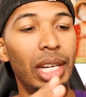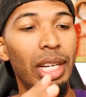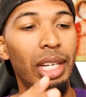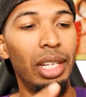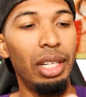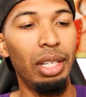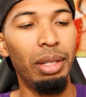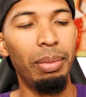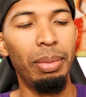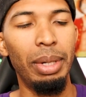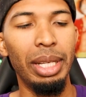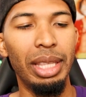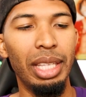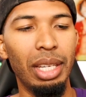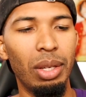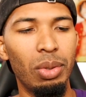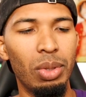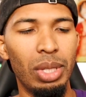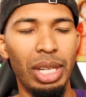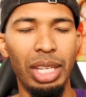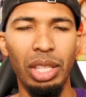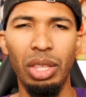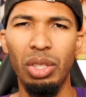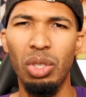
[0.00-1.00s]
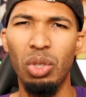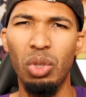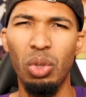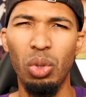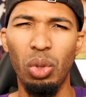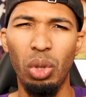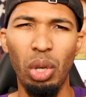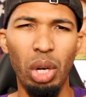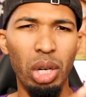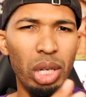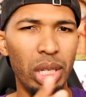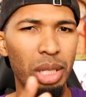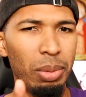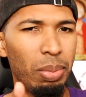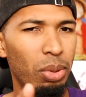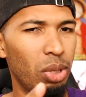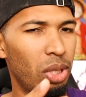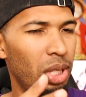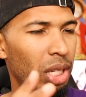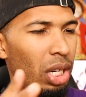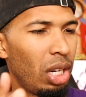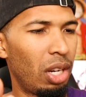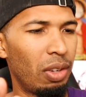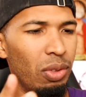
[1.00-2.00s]
Um, I think it was like
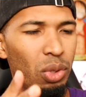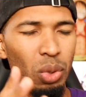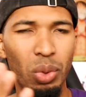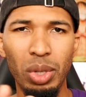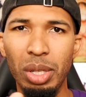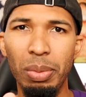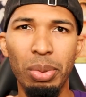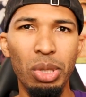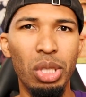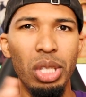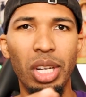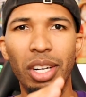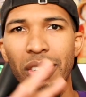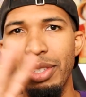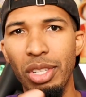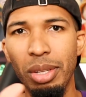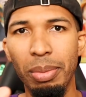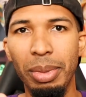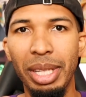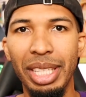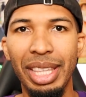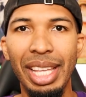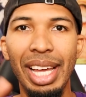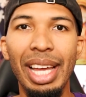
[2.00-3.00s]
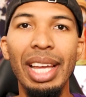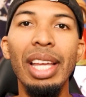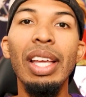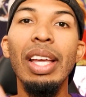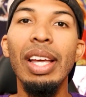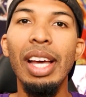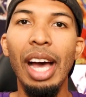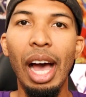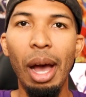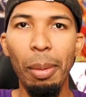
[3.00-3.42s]
30% off, 20% off, something like that.